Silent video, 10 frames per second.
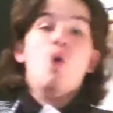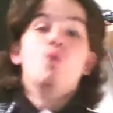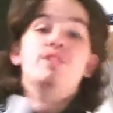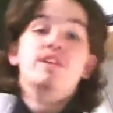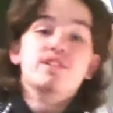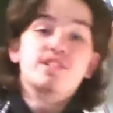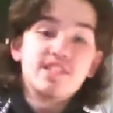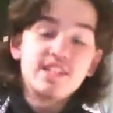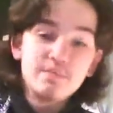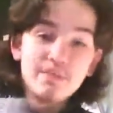Oh dear,
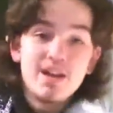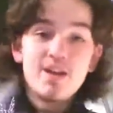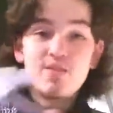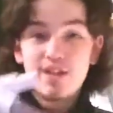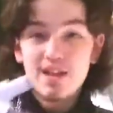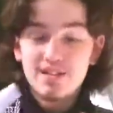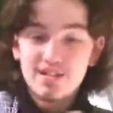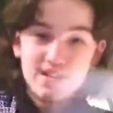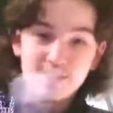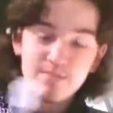silly me, I forgot to
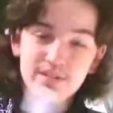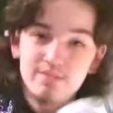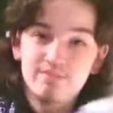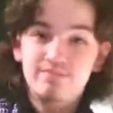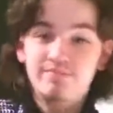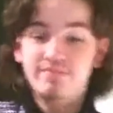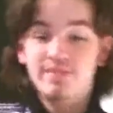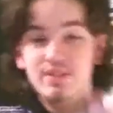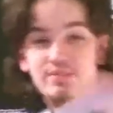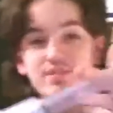say something.
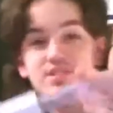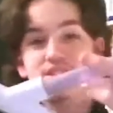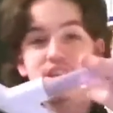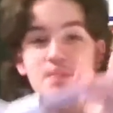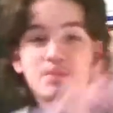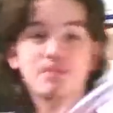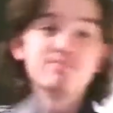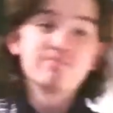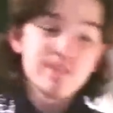This is the hopper.